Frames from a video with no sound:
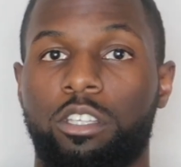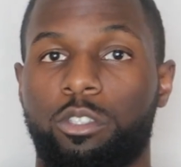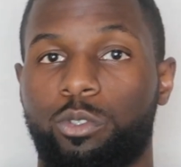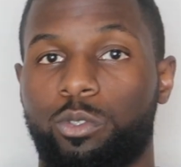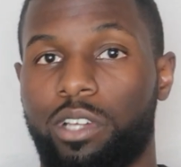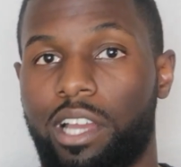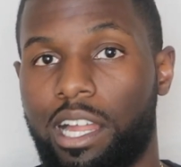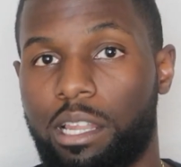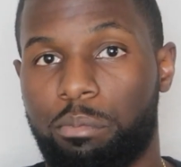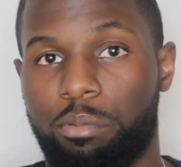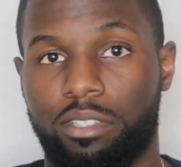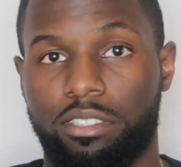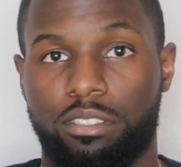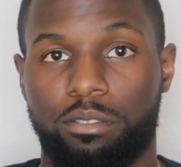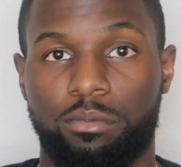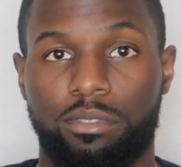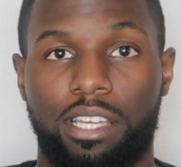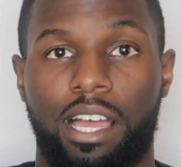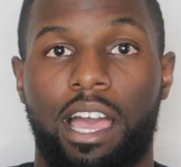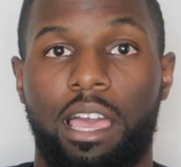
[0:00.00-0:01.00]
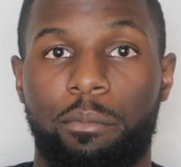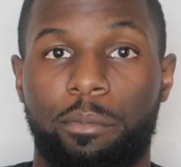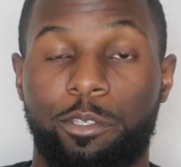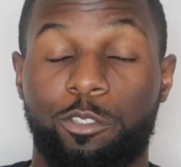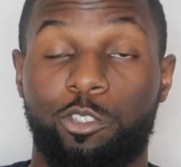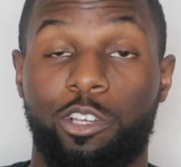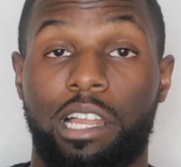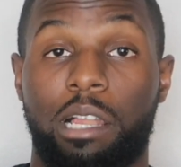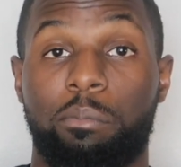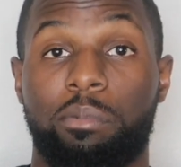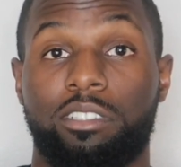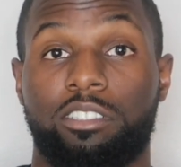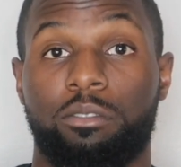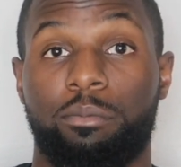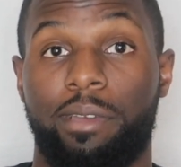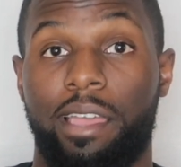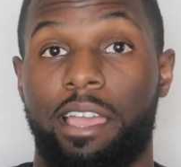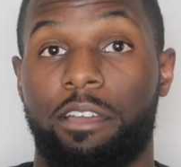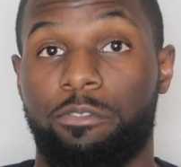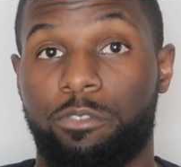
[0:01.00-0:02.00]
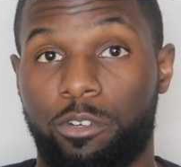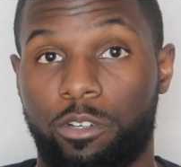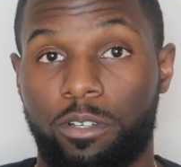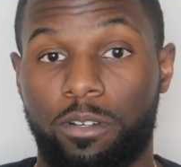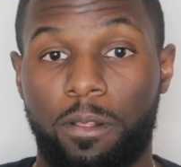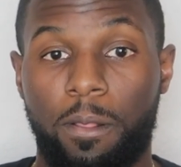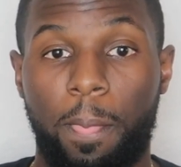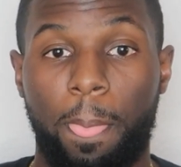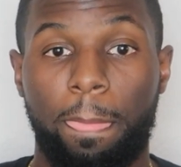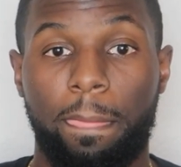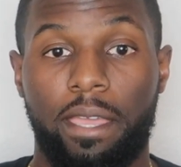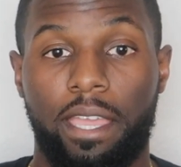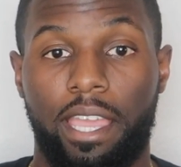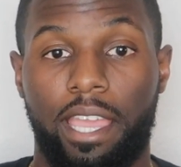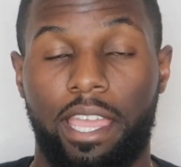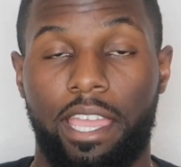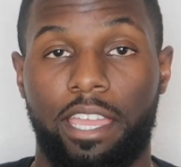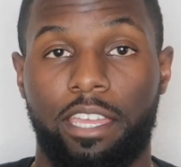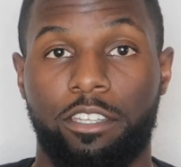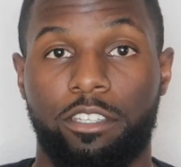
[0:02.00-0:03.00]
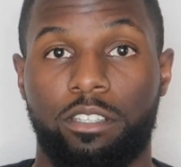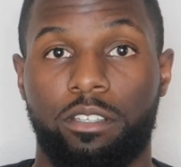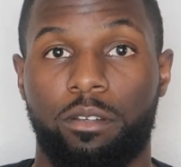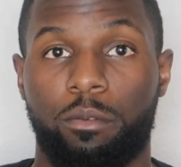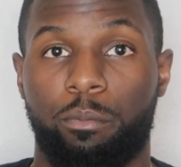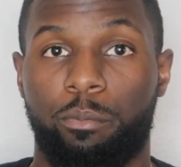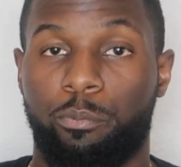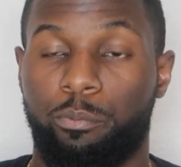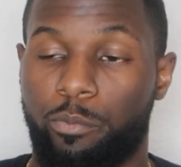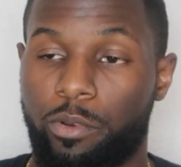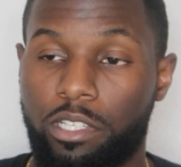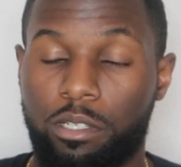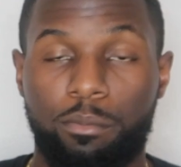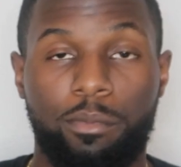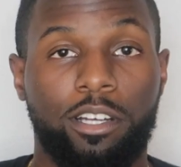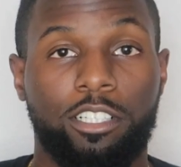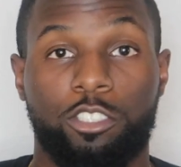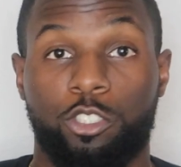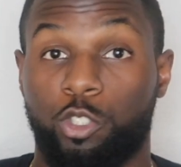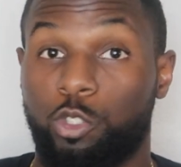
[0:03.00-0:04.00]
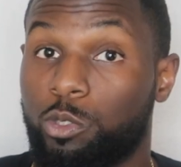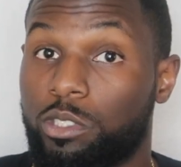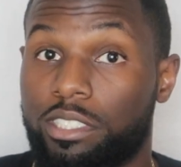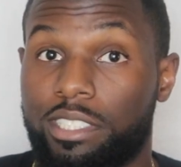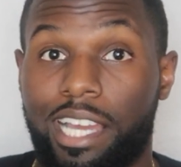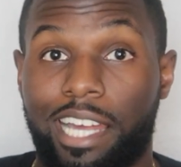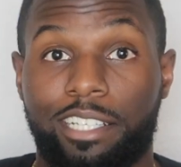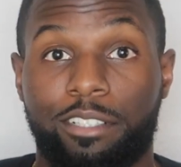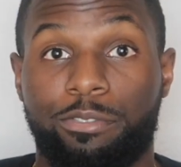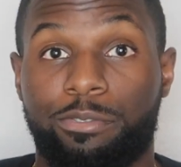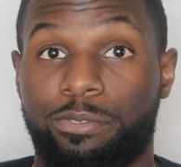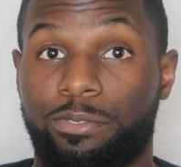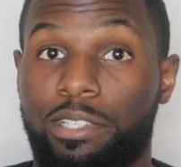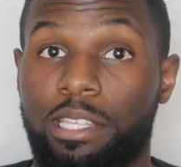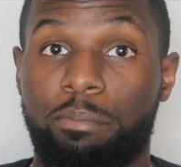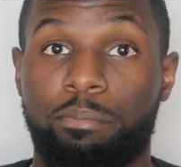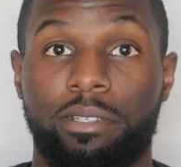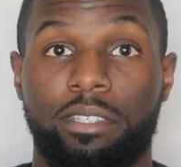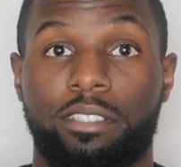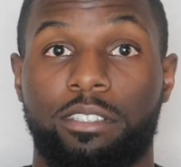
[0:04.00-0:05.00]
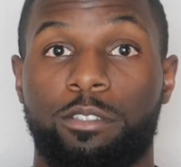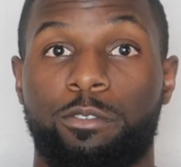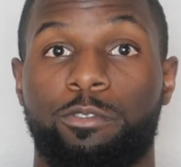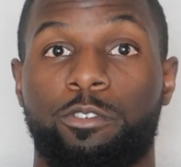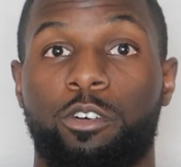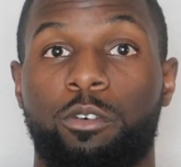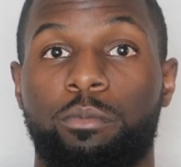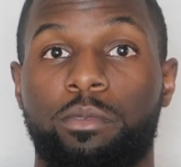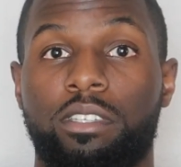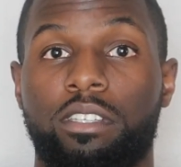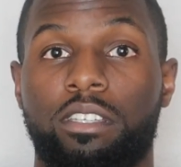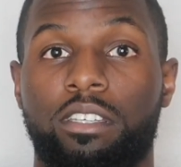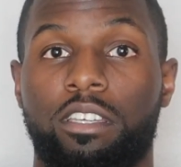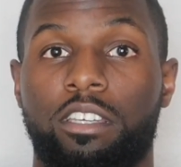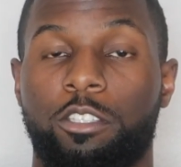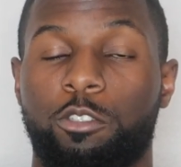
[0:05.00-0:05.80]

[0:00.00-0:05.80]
You gotta put some time in, you gotta put some effort, and pretty much you just gotta flip it, you feel me?